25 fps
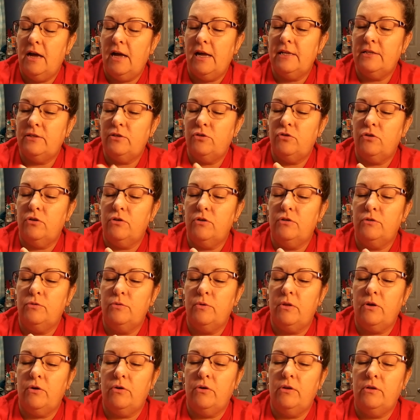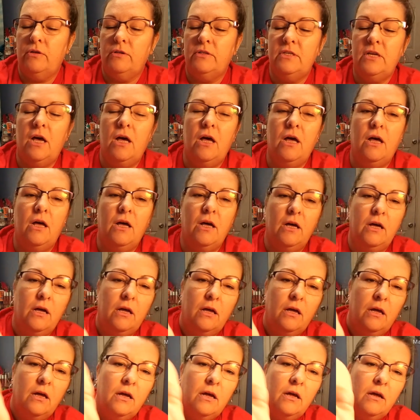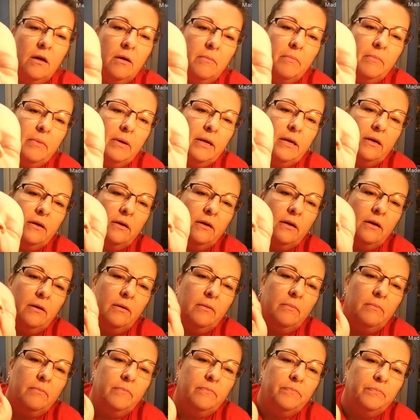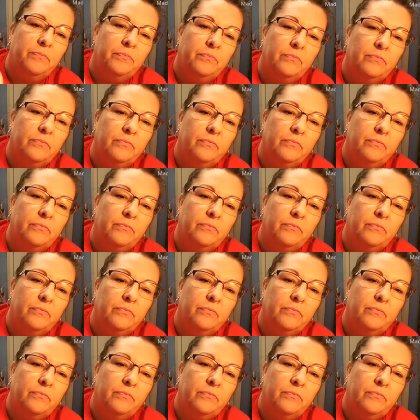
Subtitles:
I struggled with her little tongue, but I